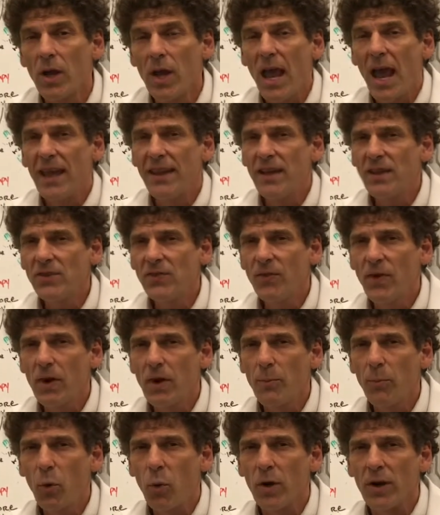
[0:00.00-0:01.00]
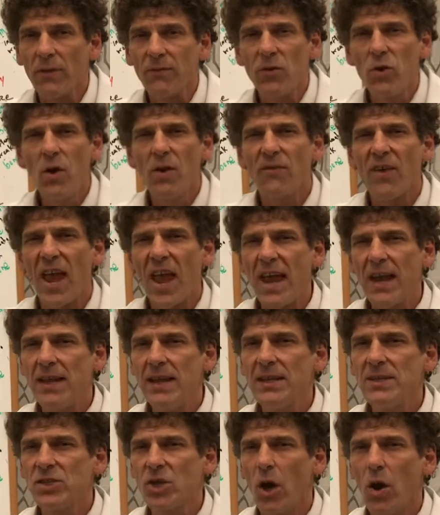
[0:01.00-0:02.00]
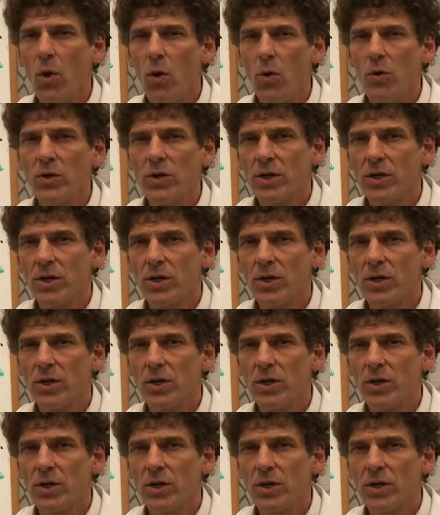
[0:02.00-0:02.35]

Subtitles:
And that's very important. If you have any tone